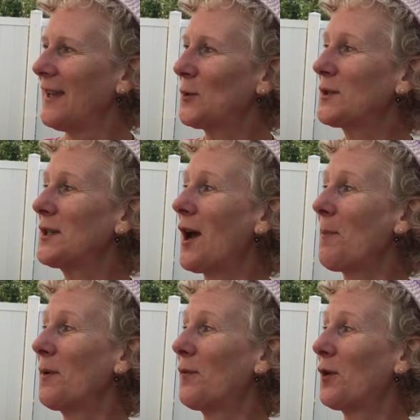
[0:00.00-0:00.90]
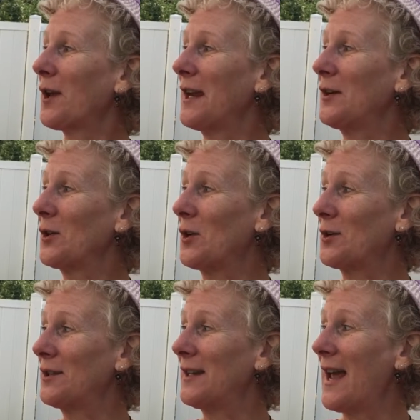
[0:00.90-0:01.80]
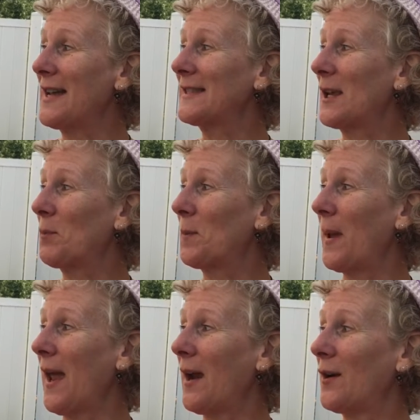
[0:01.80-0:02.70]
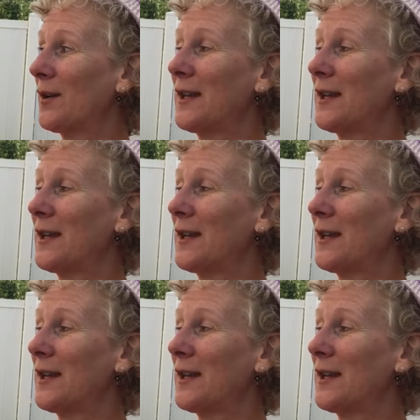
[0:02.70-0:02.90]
it was the night before kindergarten, and as they prepared,